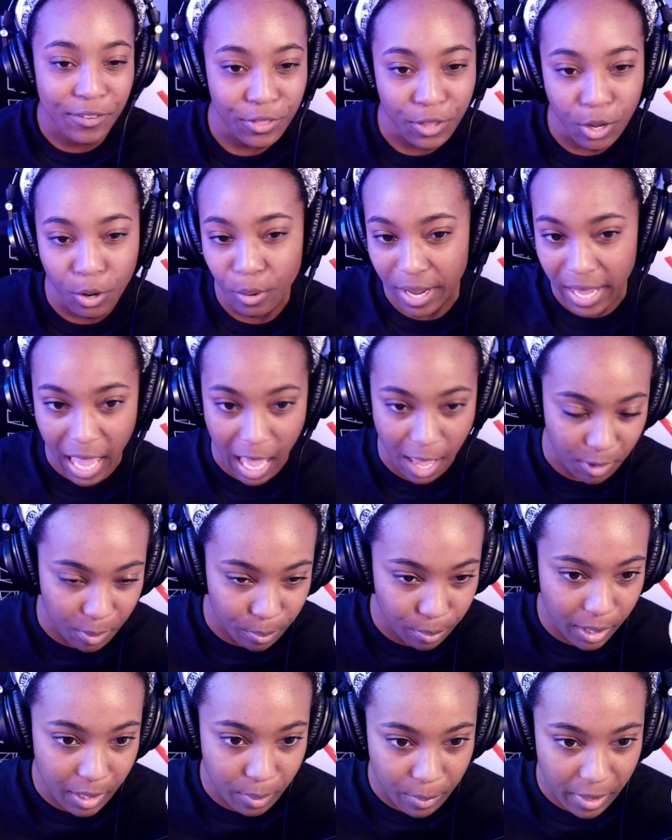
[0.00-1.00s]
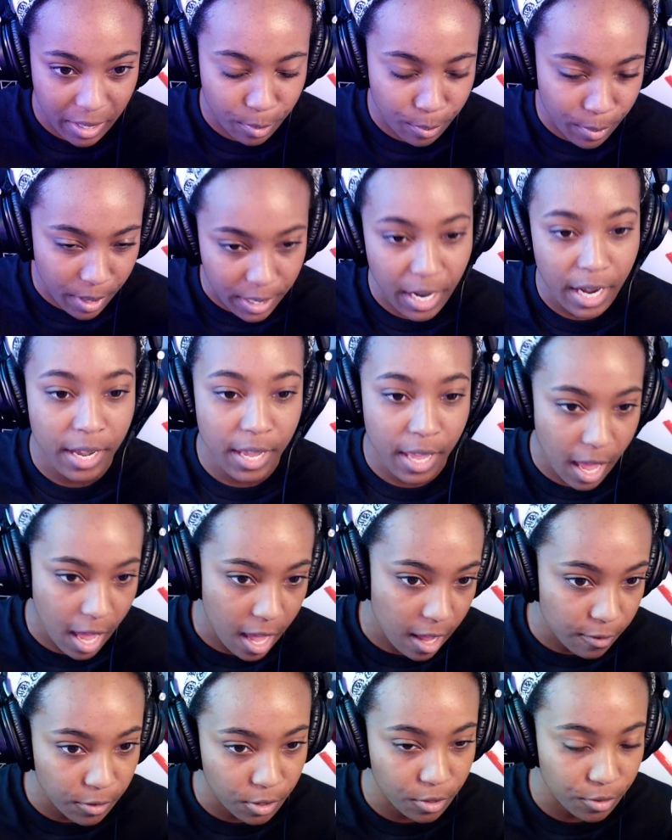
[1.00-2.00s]
Even though I haven't played Mega Man, I
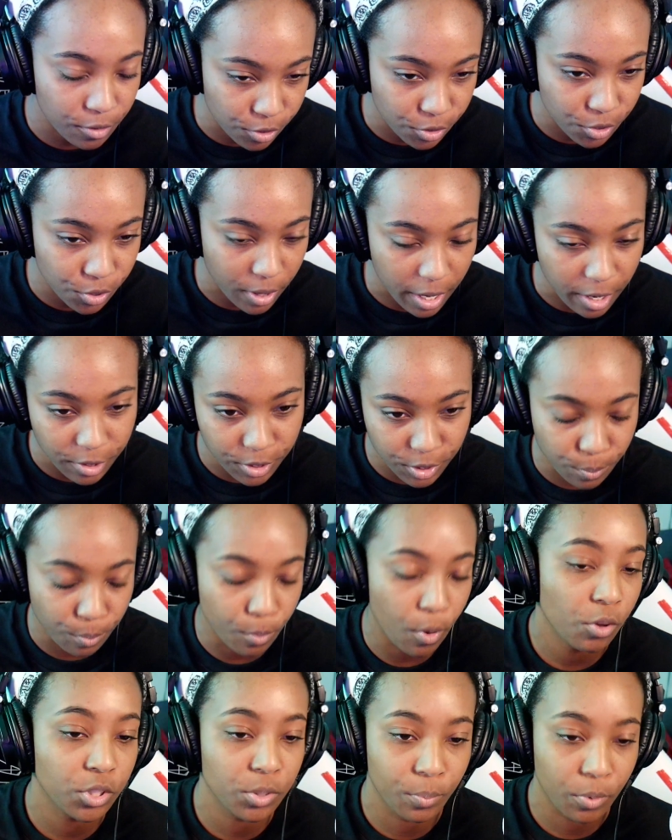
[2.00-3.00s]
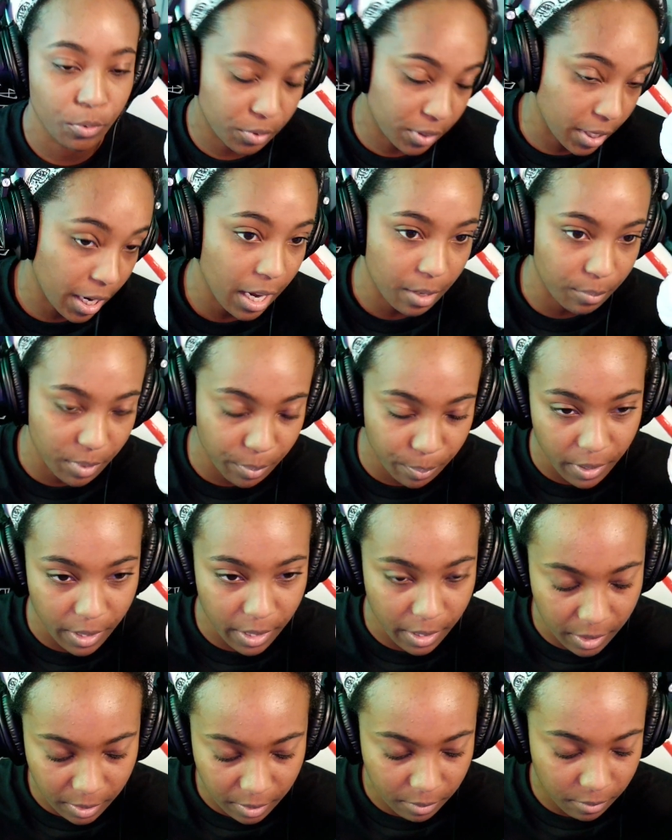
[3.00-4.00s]
have heard the tracks multiple times
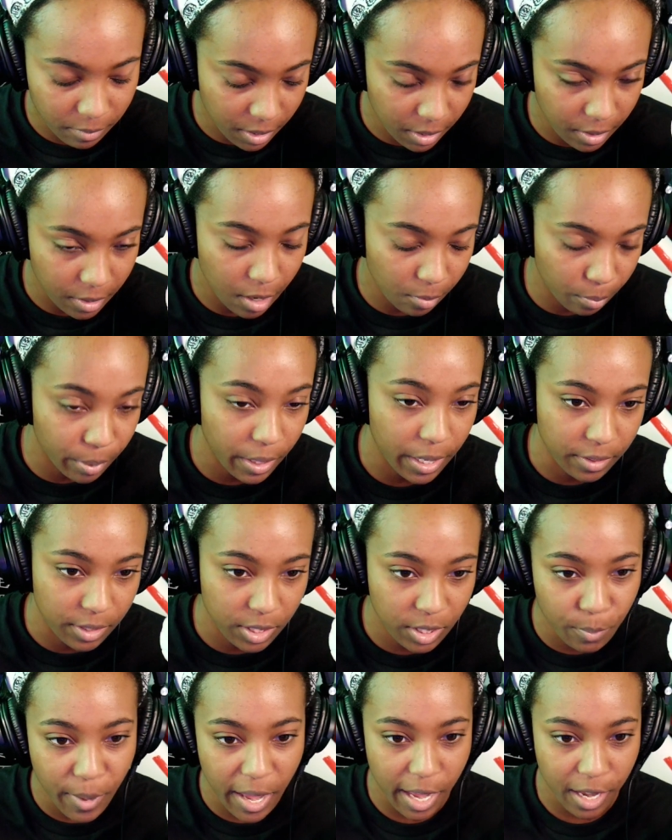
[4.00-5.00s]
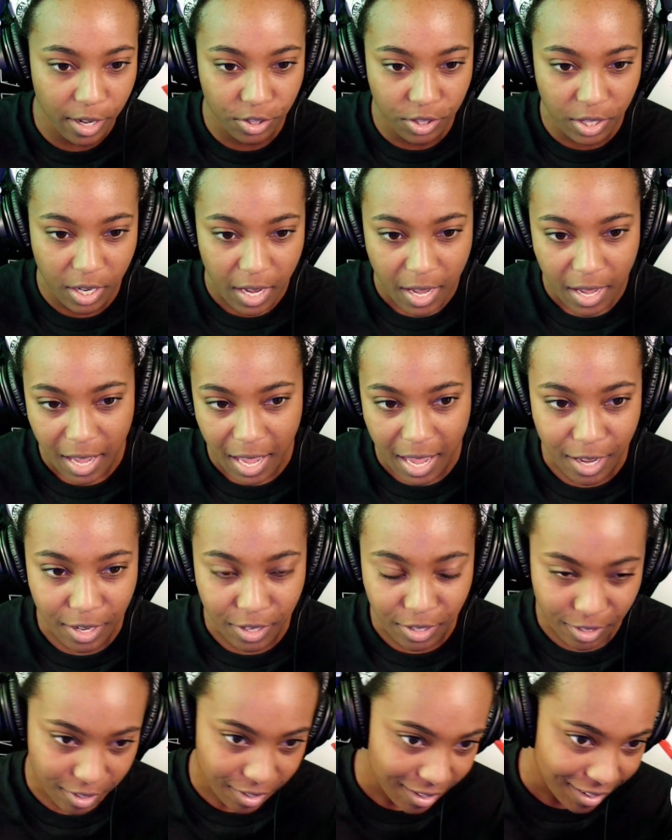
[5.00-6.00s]
playing Smash.
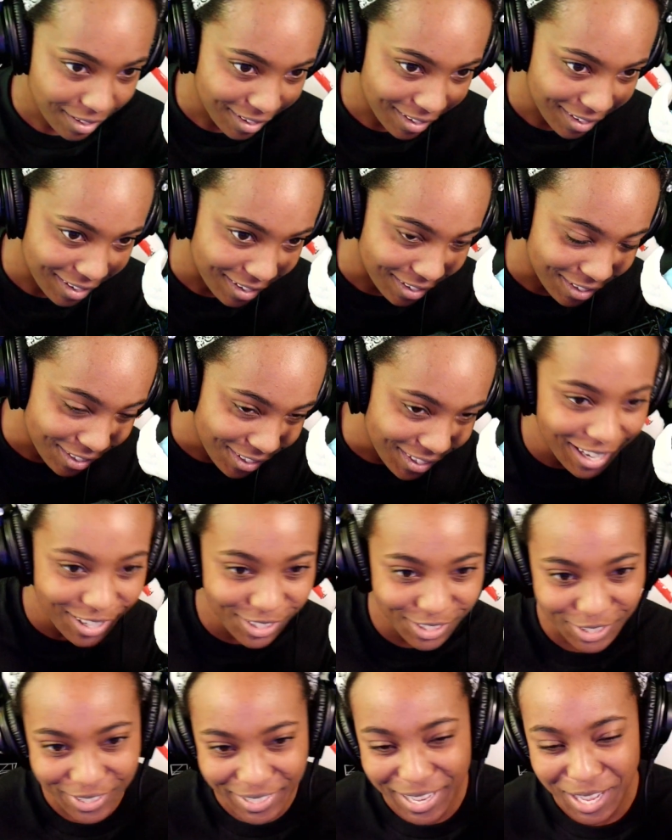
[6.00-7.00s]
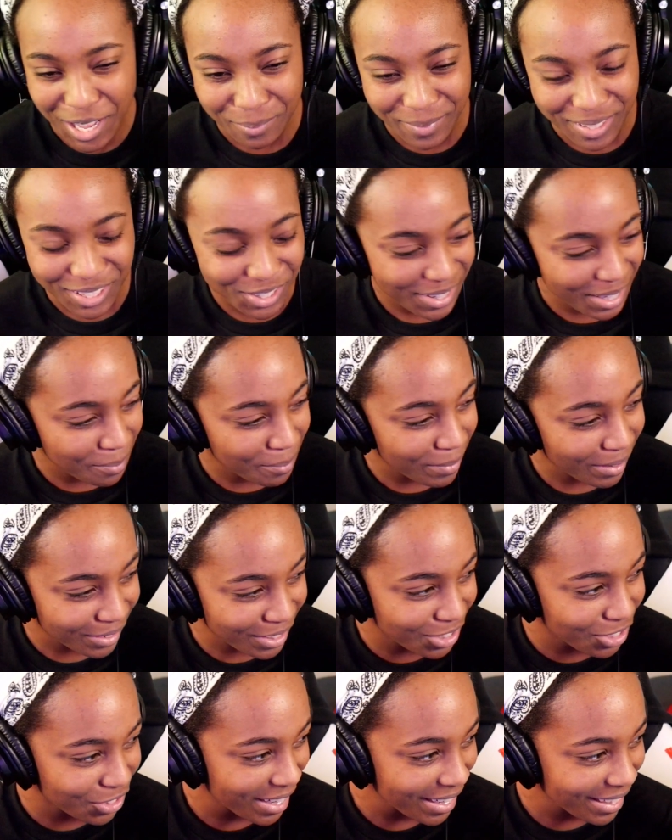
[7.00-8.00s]
And you're actually gonna help me try to
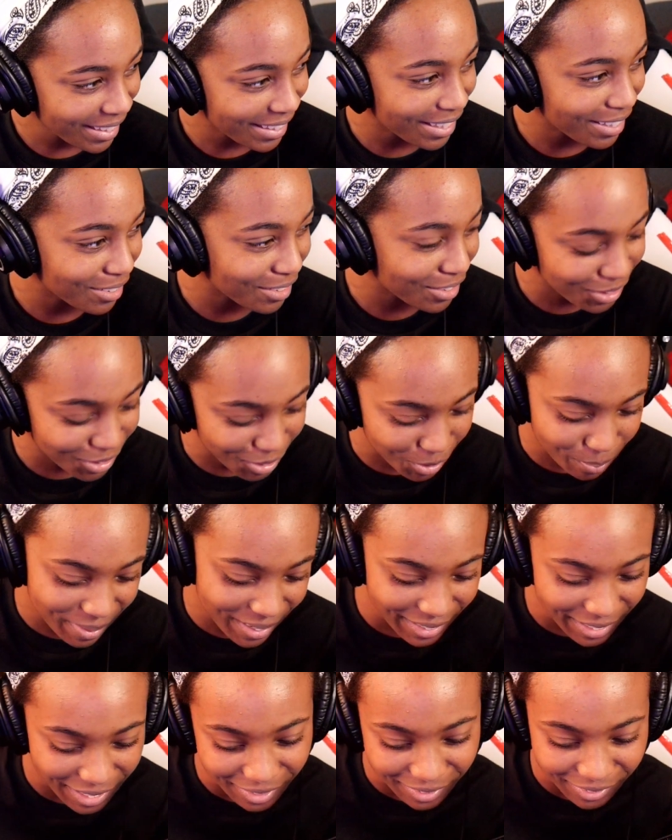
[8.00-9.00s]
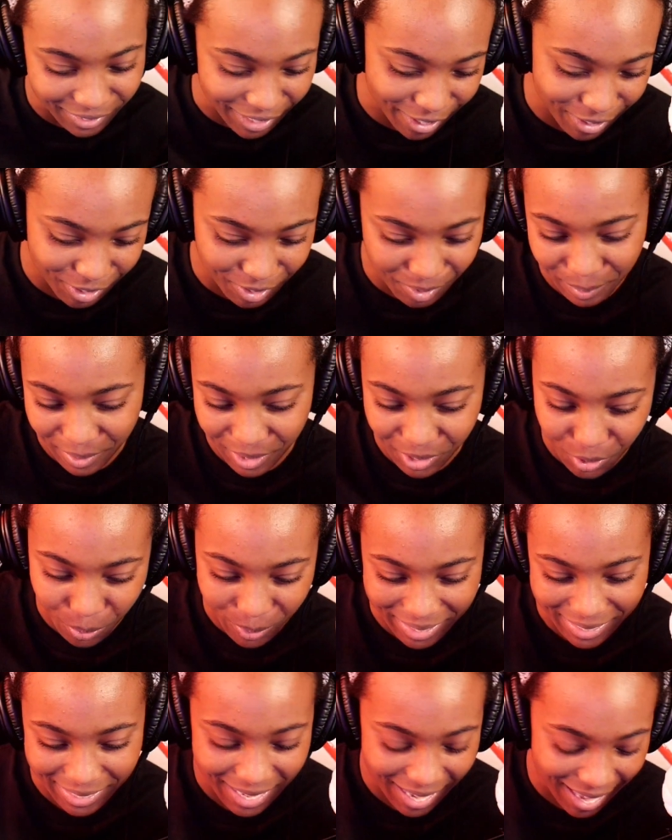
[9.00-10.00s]
build this track out. So pick a letter
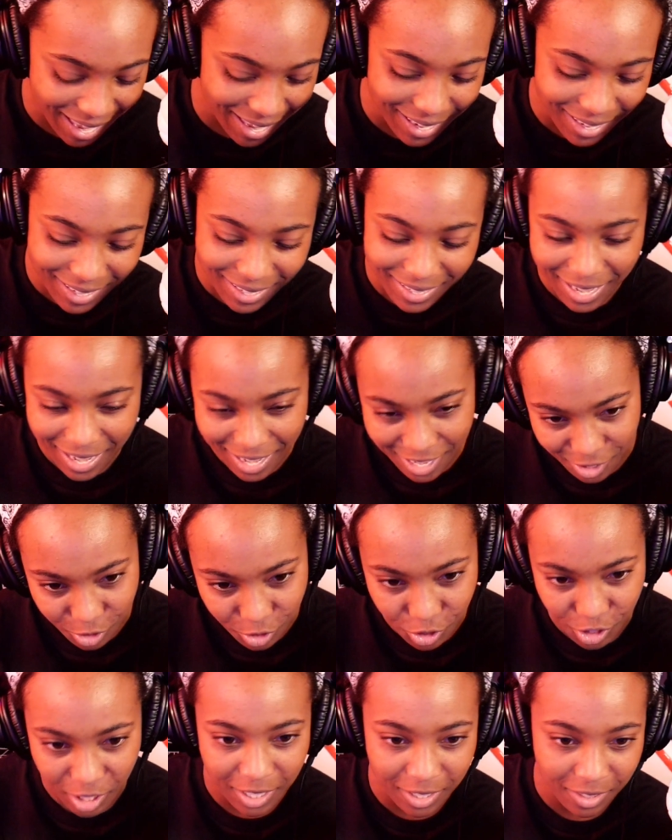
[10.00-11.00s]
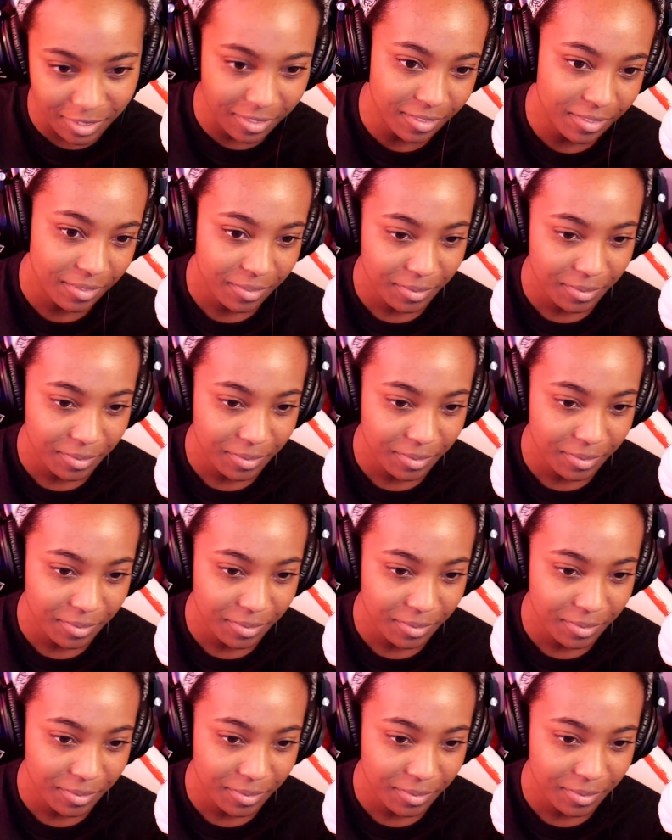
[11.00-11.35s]
between A and G.